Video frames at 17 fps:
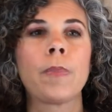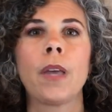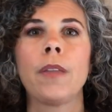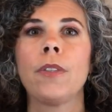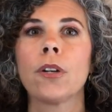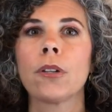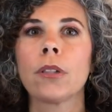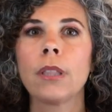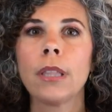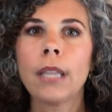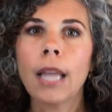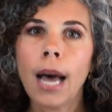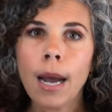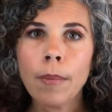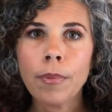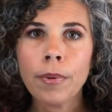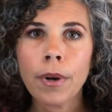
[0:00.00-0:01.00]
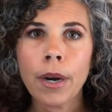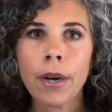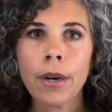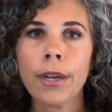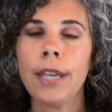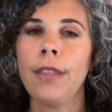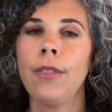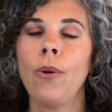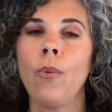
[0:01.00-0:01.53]
their
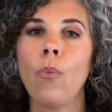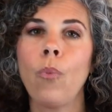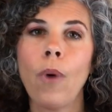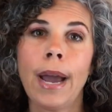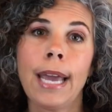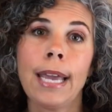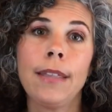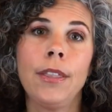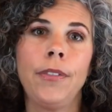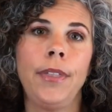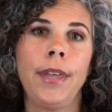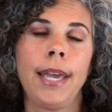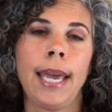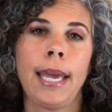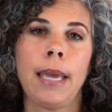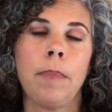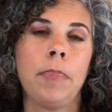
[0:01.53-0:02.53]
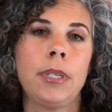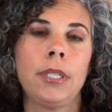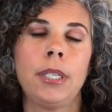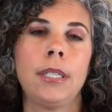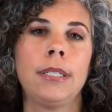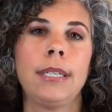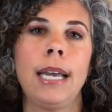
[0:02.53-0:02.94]
library, the way that the campus has